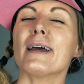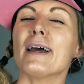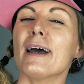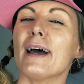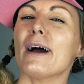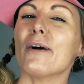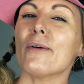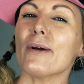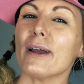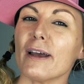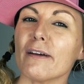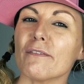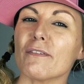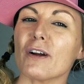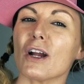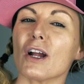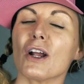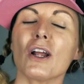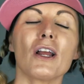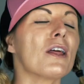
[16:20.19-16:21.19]

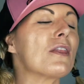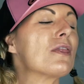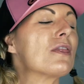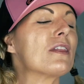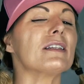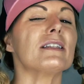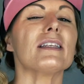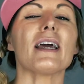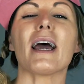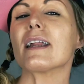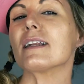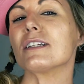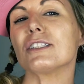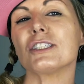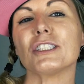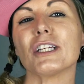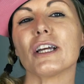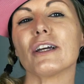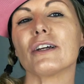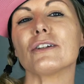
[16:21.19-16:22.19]
However, the data
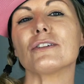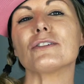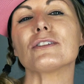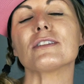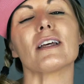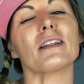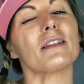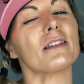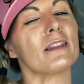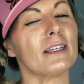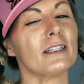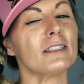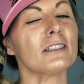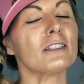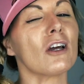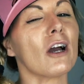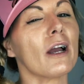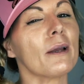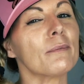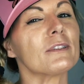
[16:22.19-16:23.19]
shows that these
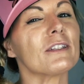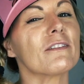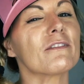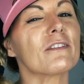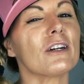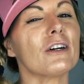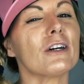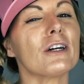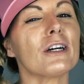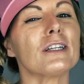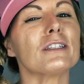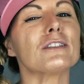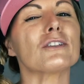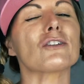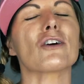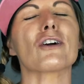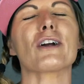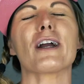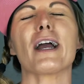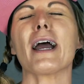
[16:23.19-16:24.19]
types of guns
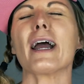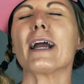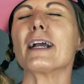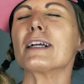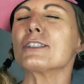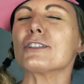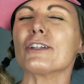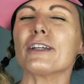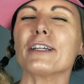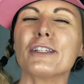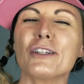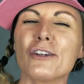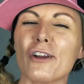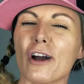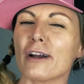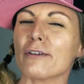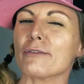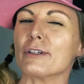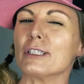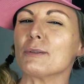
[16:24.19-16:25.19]
are actually
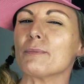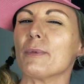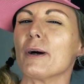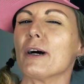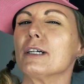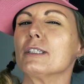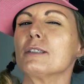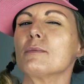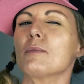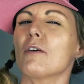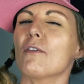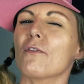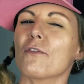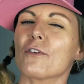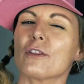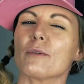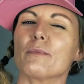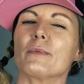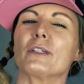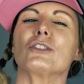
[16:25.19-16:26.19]
not responsible
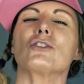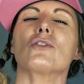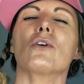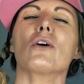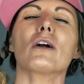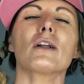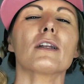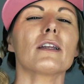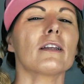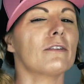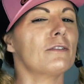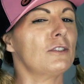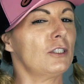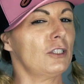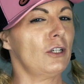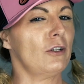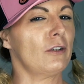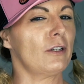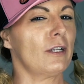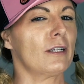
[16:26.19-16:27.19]
for the majority of
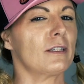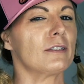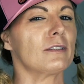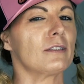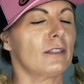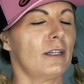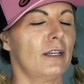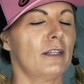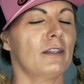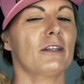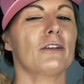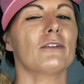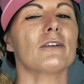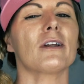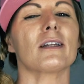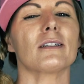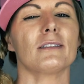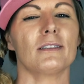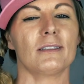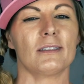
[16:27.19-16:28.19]
shootings in the
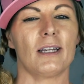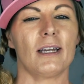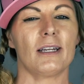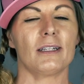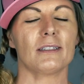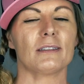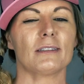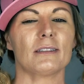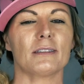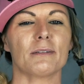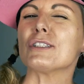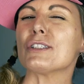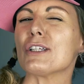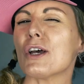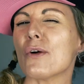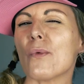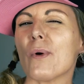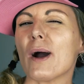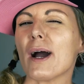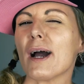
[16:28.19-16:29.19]
United States.
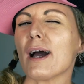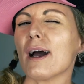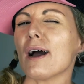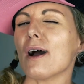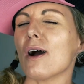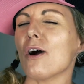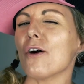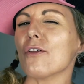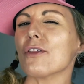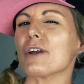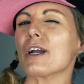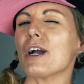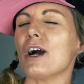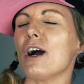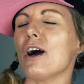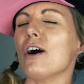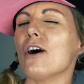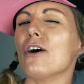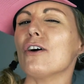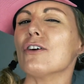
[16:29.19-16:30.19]
So why all the
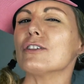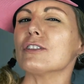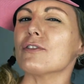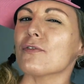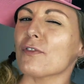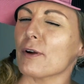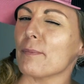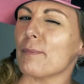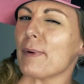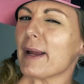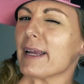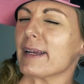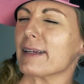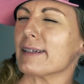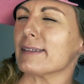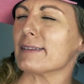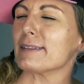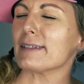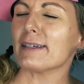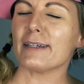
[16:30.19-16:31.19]
calls for
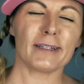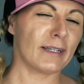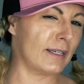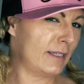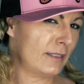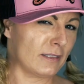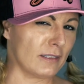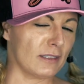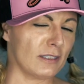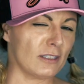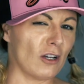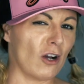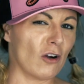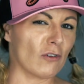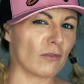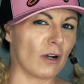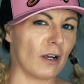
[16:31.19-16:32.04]
bans against assault